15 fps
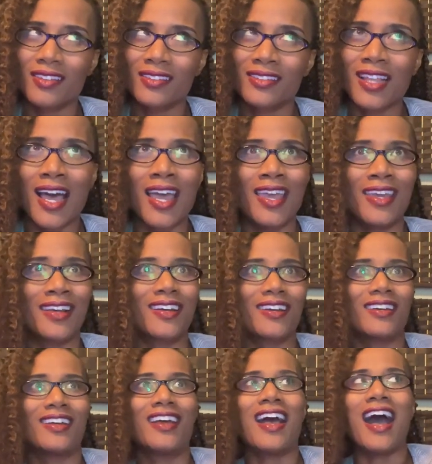Like,
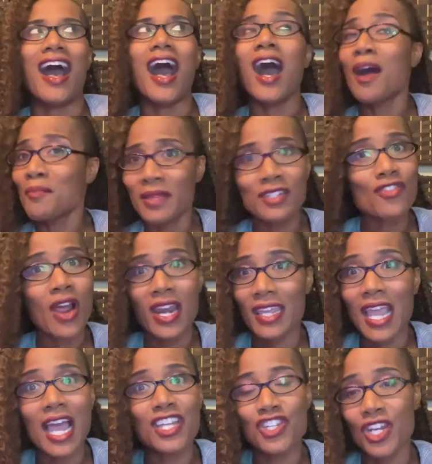I'm trying
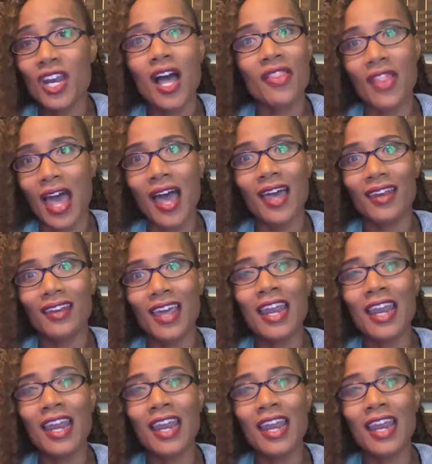to cash in on that.